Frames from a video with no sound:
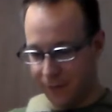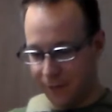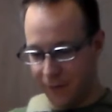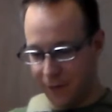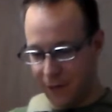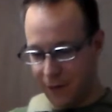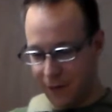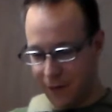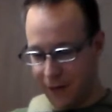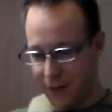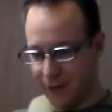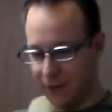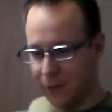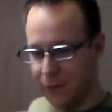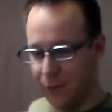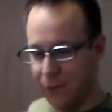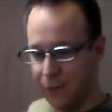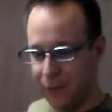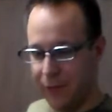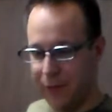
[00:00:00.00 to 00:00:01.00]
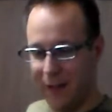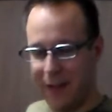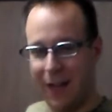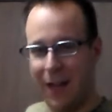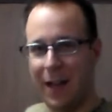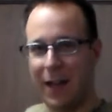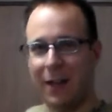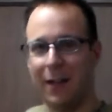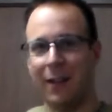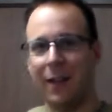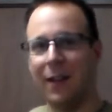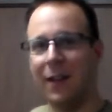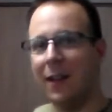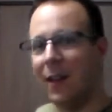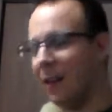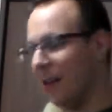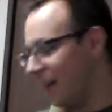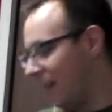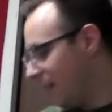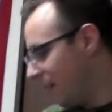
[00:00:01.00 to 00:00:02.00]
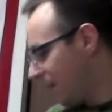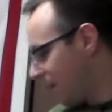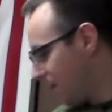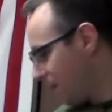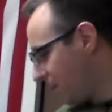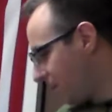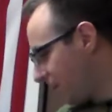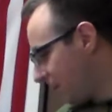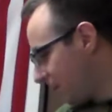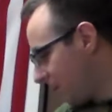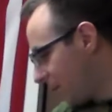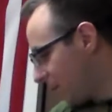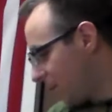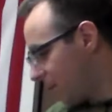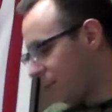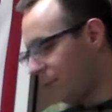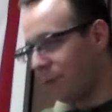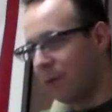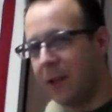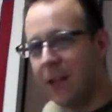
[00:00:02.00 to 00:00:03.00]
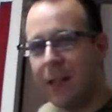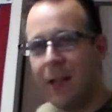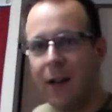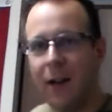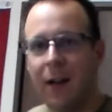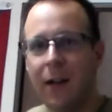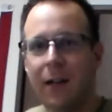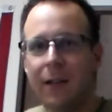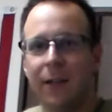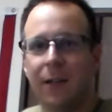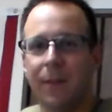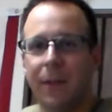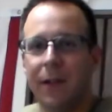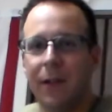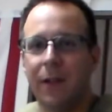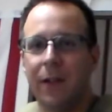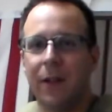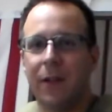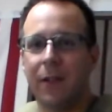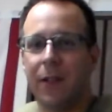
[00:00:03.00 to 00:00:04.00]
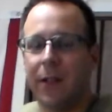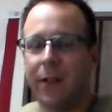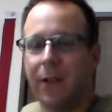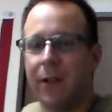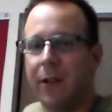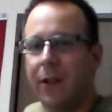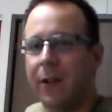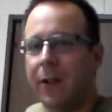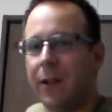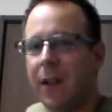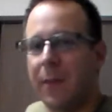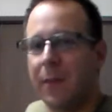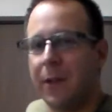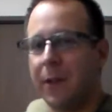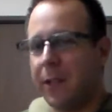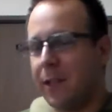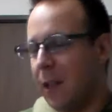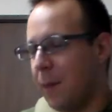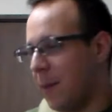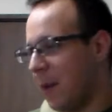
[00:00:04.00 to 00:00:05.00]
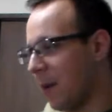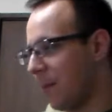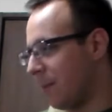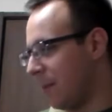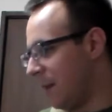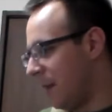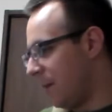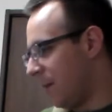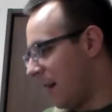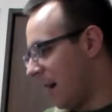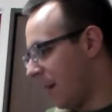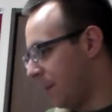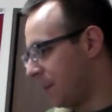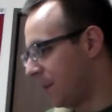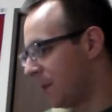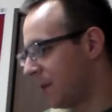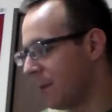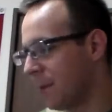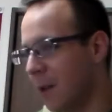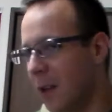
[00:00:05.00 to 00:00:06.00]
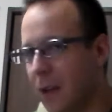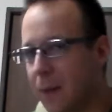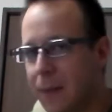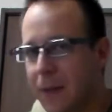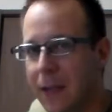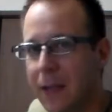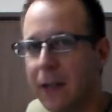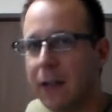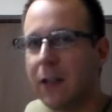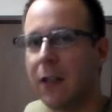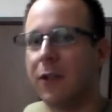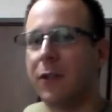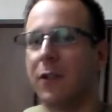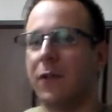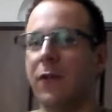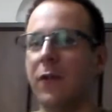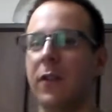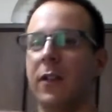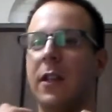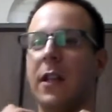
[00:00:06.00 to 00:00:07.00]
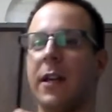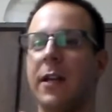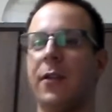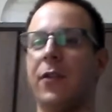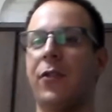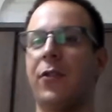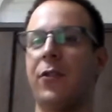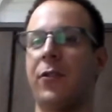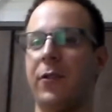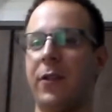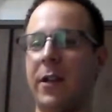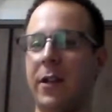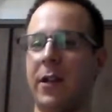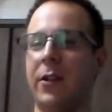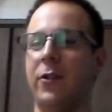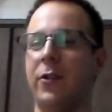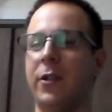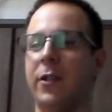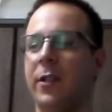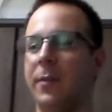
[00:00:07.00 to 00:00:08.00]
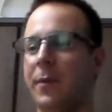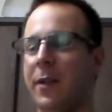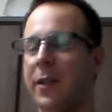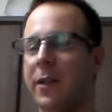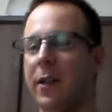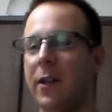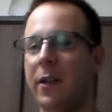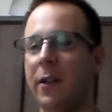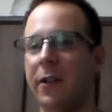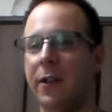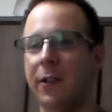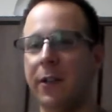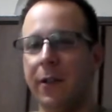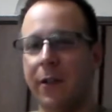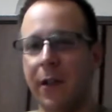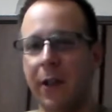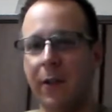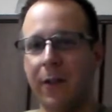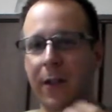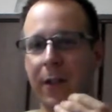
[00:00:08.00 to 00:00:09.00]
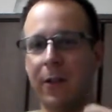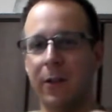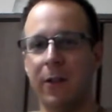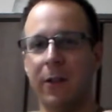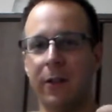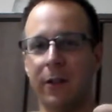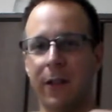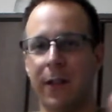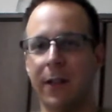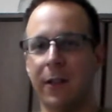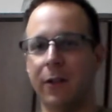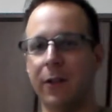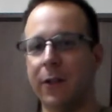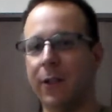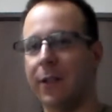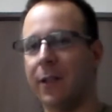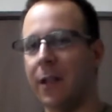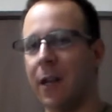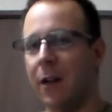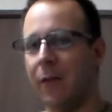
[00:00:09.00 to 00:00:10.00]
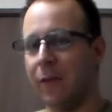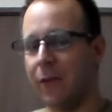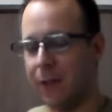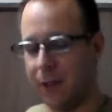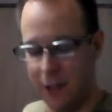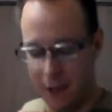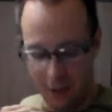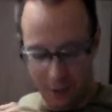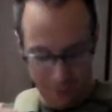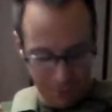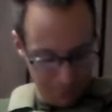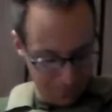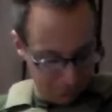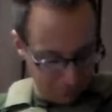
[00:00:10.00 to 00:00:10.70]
If you think it's cool, then hey, pretty awesome. I know there's other companies that make mini maps, albeit closer for like $300 some odd, although they do look like good stuff, so.